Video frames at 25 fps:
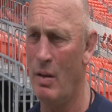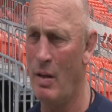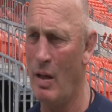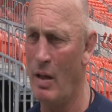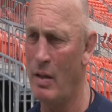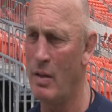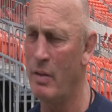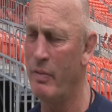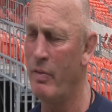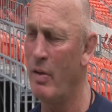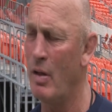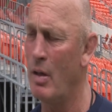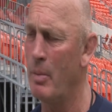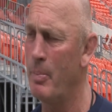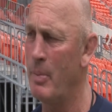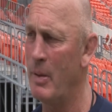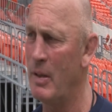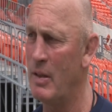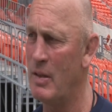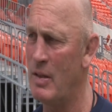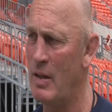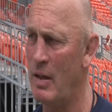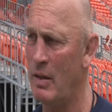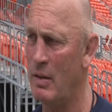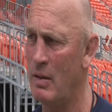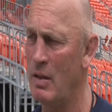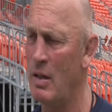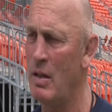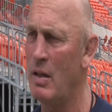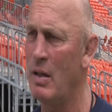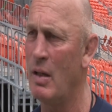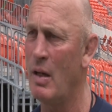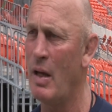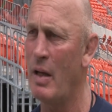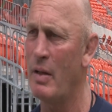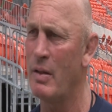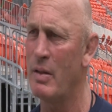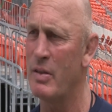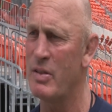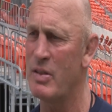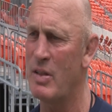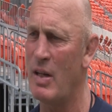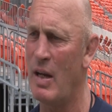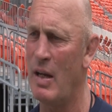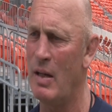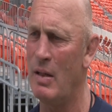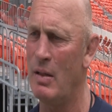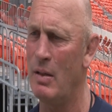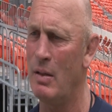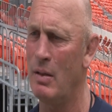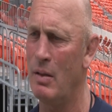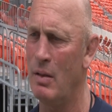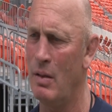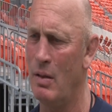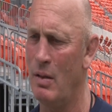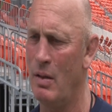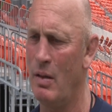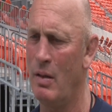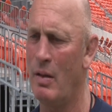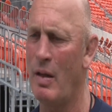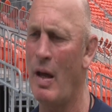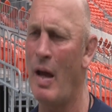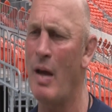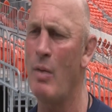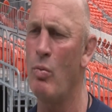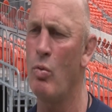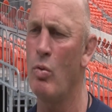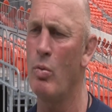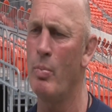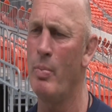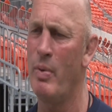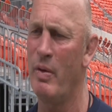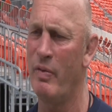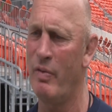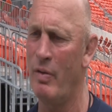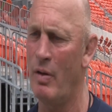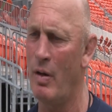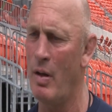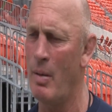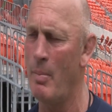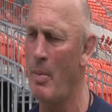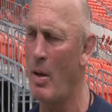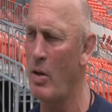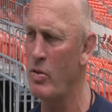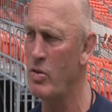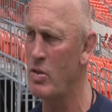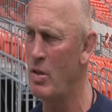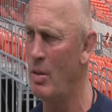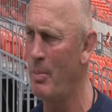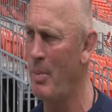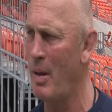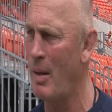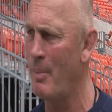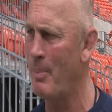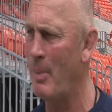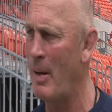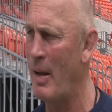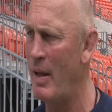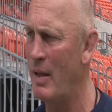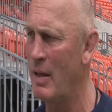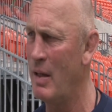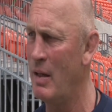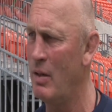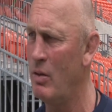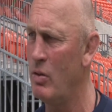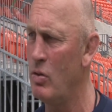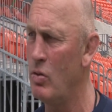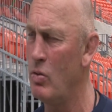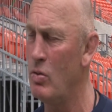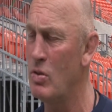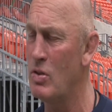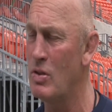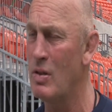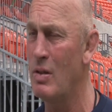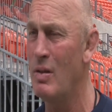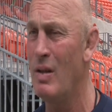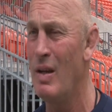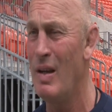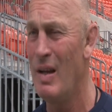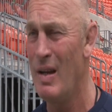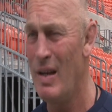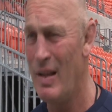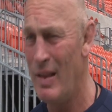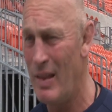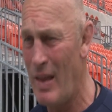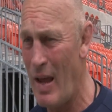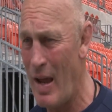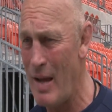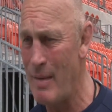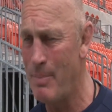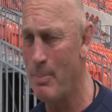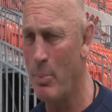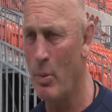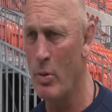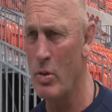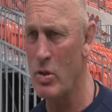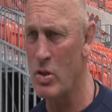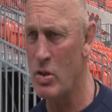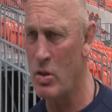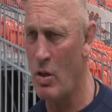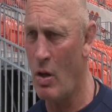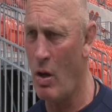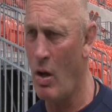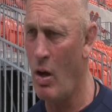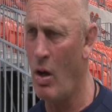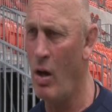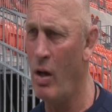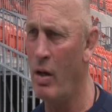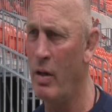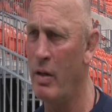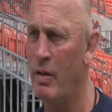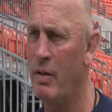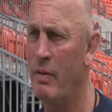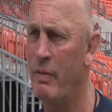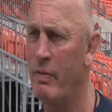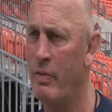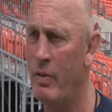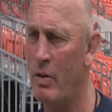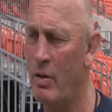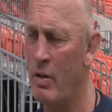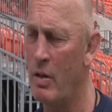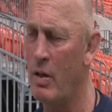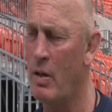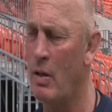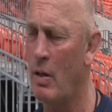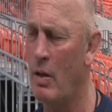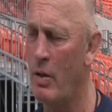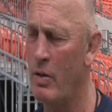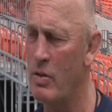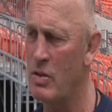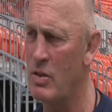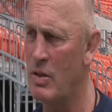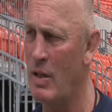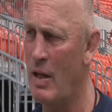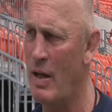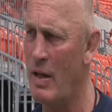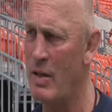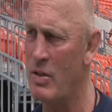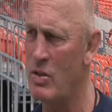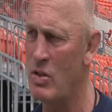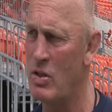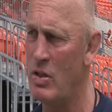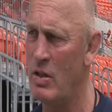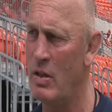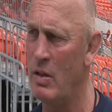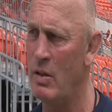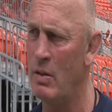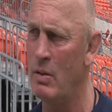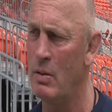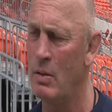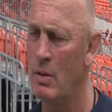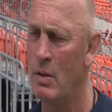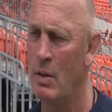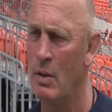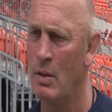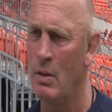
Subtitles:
They're developing technique and understanding. They will be very emotional about playing here in Houston. They pushed Ireland very close last year.